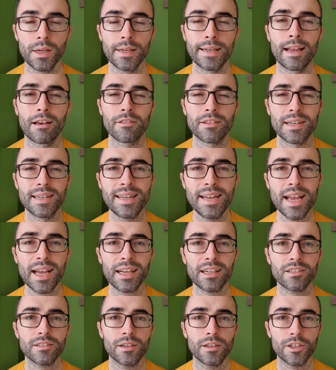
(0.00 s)
Now, the
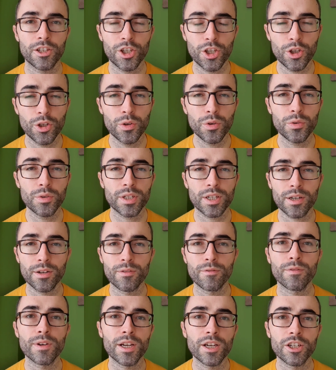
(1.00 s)
next huge
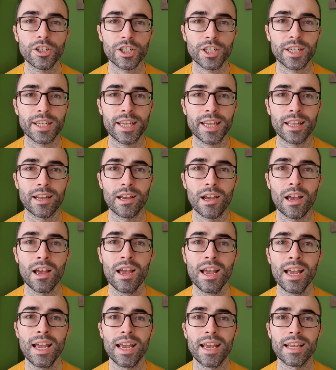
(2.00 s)
conversion killer
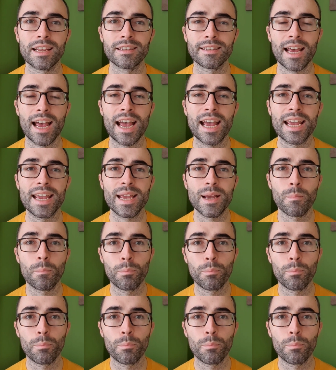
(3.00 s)
is a